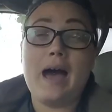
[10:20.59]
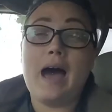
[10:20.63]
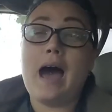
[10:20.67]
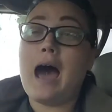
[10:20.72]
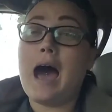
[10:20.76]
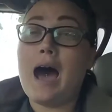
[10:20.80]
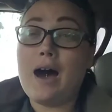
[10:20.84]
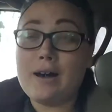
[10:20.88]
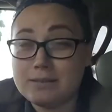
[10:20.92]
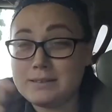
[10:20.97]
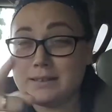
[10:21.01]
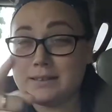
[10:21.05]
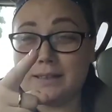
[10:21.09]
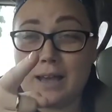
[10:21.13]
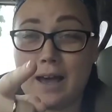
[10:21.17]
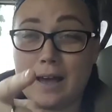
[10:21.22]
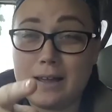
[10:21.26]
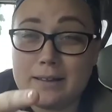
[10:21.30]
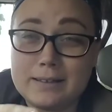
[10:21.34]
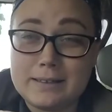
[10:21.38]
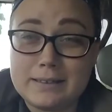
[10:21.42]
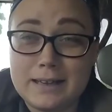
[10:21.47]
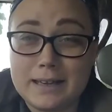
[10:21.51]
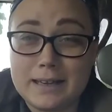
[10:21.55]
I'll see y'all
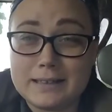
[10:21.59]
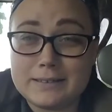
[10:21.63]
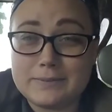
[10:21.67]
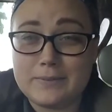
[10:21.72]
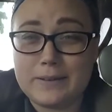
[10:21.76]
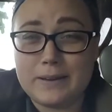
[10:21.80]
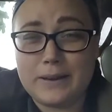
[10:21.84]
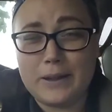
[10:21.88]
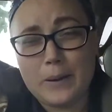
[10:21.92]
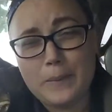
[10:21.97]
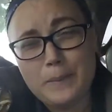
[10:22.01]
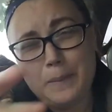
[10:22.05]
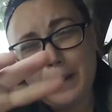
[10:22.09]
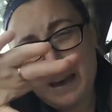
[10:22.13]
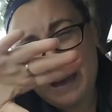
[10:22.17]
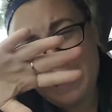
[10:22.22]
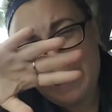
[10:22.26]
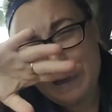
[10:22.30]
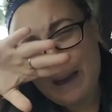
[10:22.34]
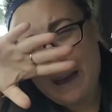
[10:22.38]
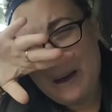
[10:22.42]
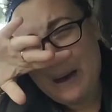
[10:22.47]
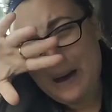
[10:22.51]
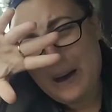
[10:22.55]
in the next video. Bye,
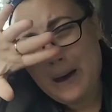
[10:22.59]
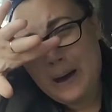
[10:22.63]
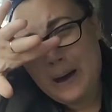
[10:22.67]
y'all.